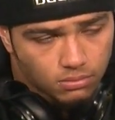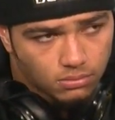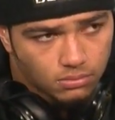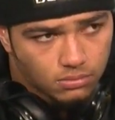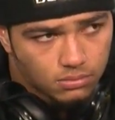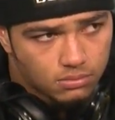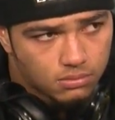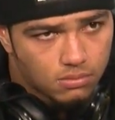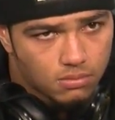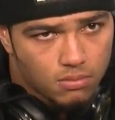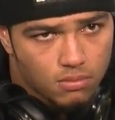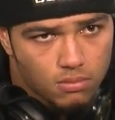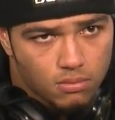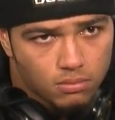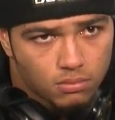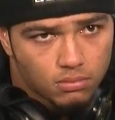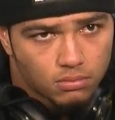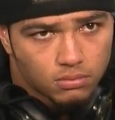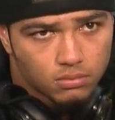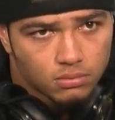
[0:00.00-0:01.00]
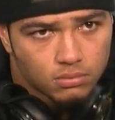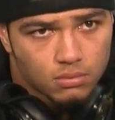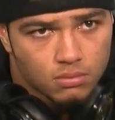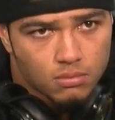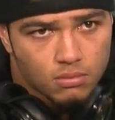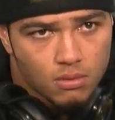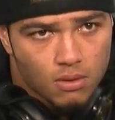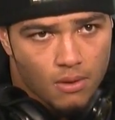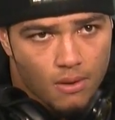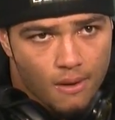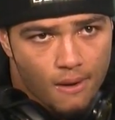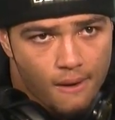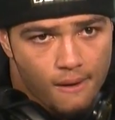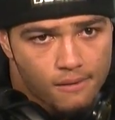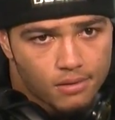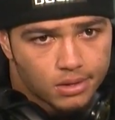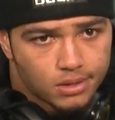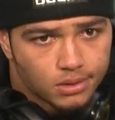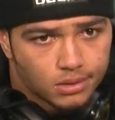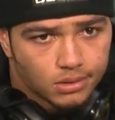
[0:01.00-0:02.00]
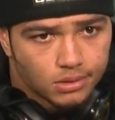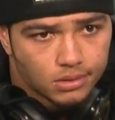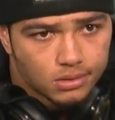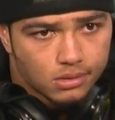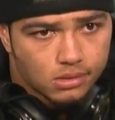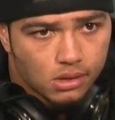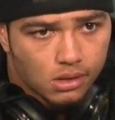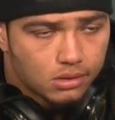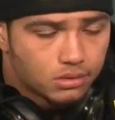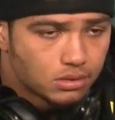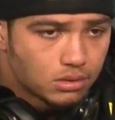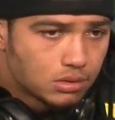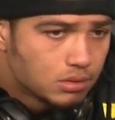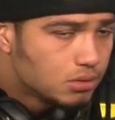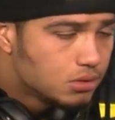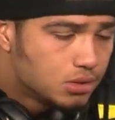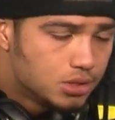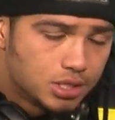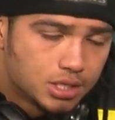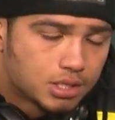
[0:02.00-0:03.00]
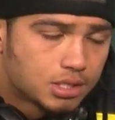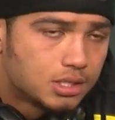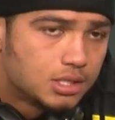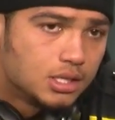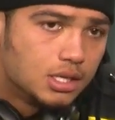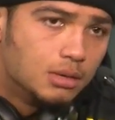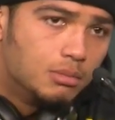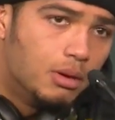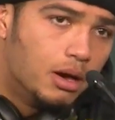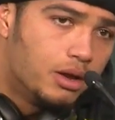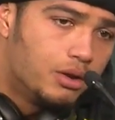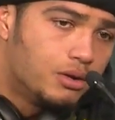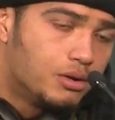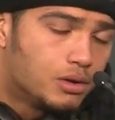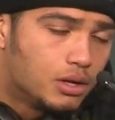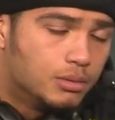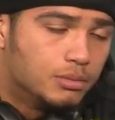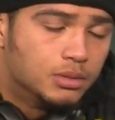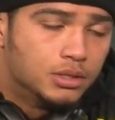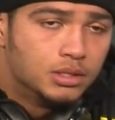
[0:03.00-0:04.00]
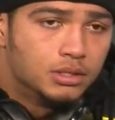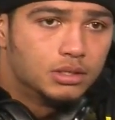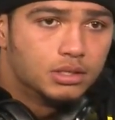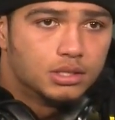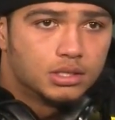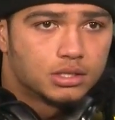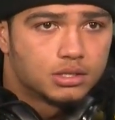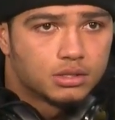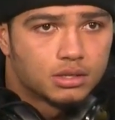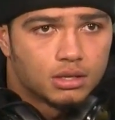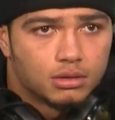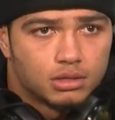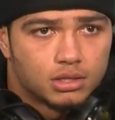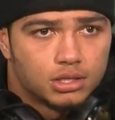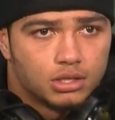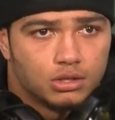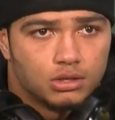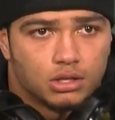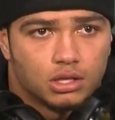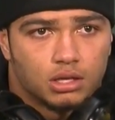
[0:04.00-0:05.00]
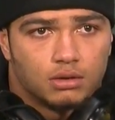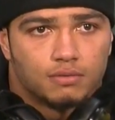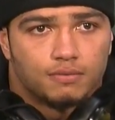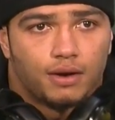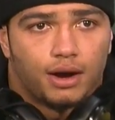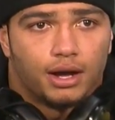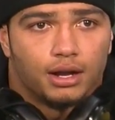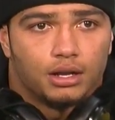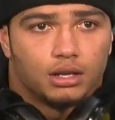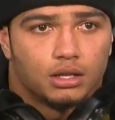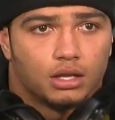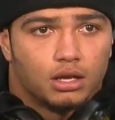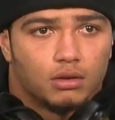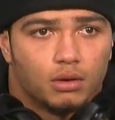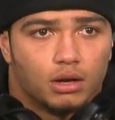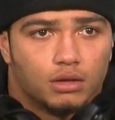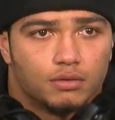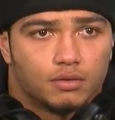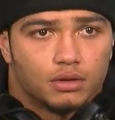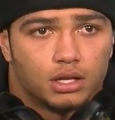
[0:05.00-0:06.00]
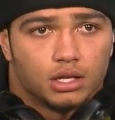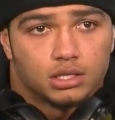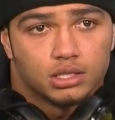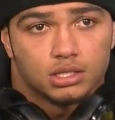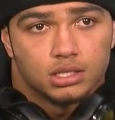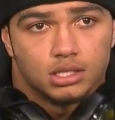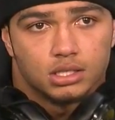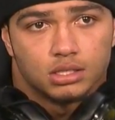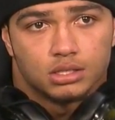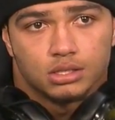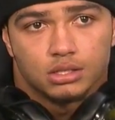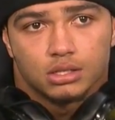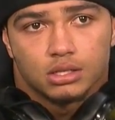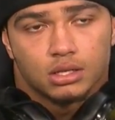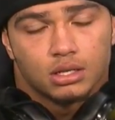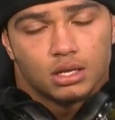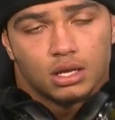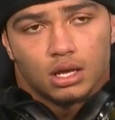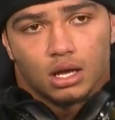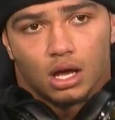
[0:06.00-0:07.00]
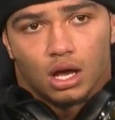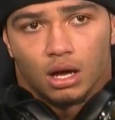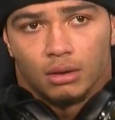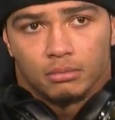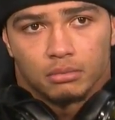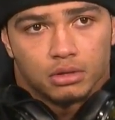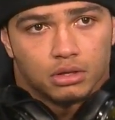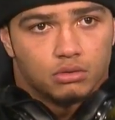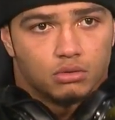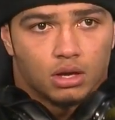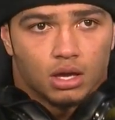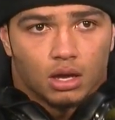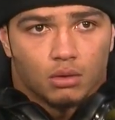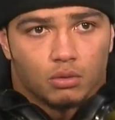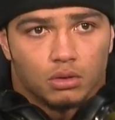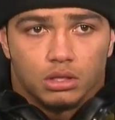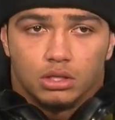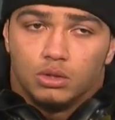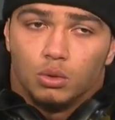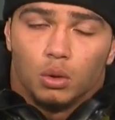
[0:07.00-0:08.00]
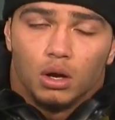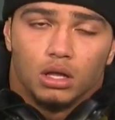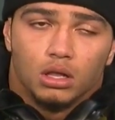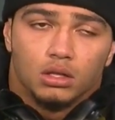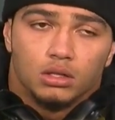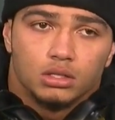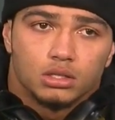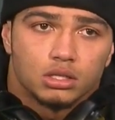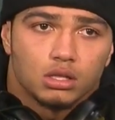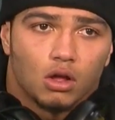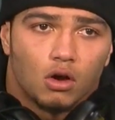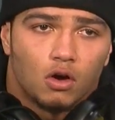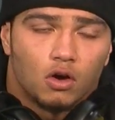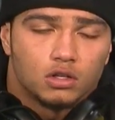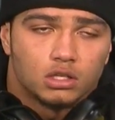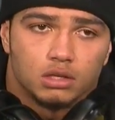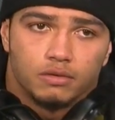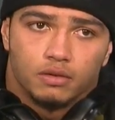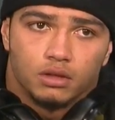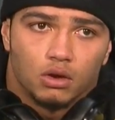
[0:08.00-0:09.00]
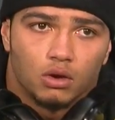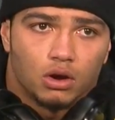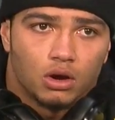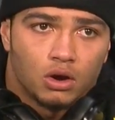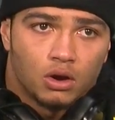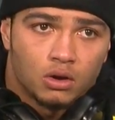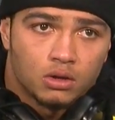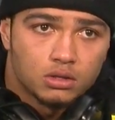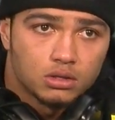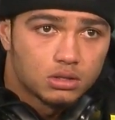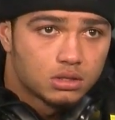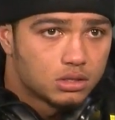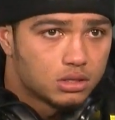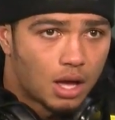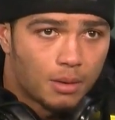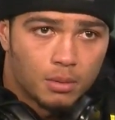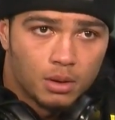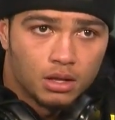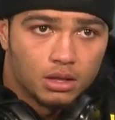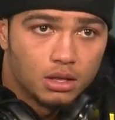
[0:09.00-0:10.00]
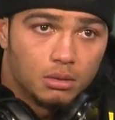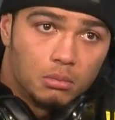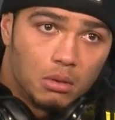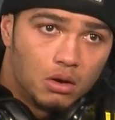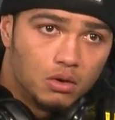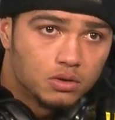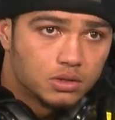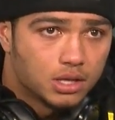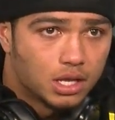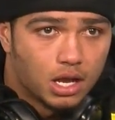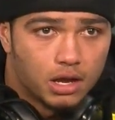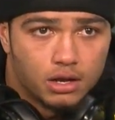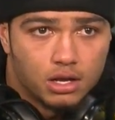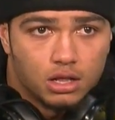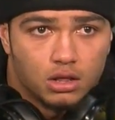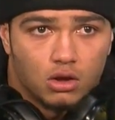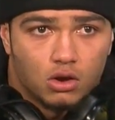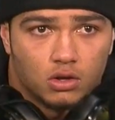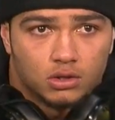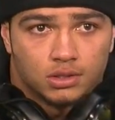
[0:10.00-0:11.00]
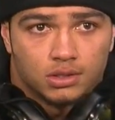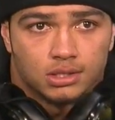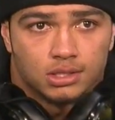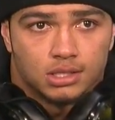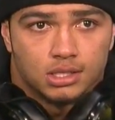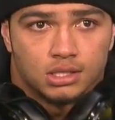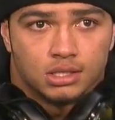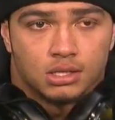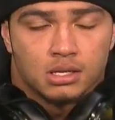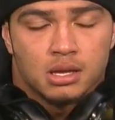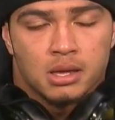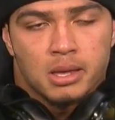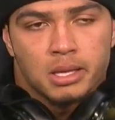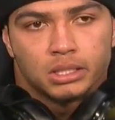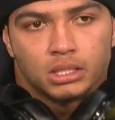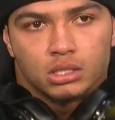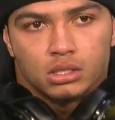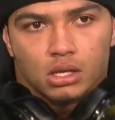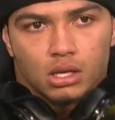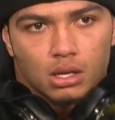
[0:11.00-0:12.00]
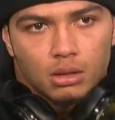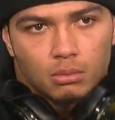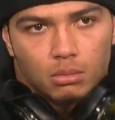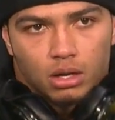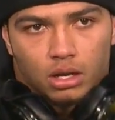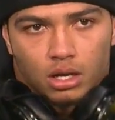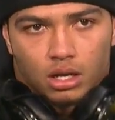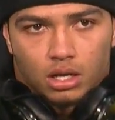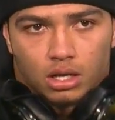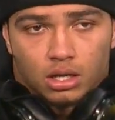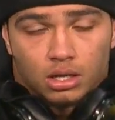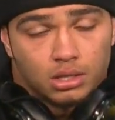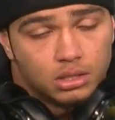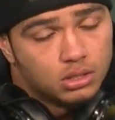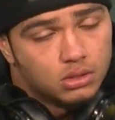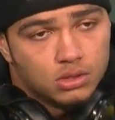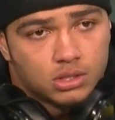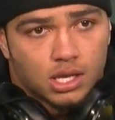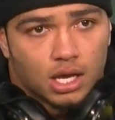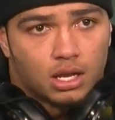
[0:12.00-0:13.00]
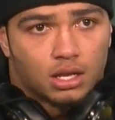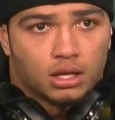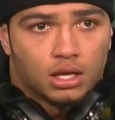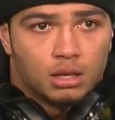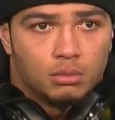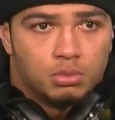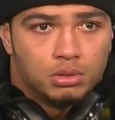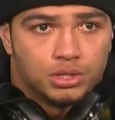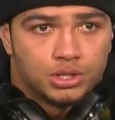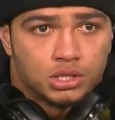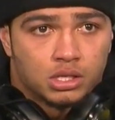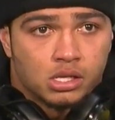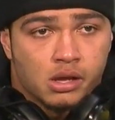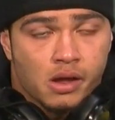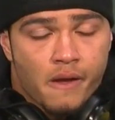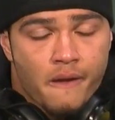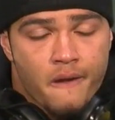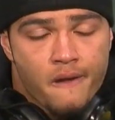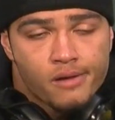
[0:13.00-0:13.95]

Trey, what was the message from your coaches? Just to get better. I mean, just continue to keep fighting, get ready for next season. I mean, you can't really dwell on this loss, even though it hurts. I mean, the most that I had loss this season. But uh, you just gotta keep pushing.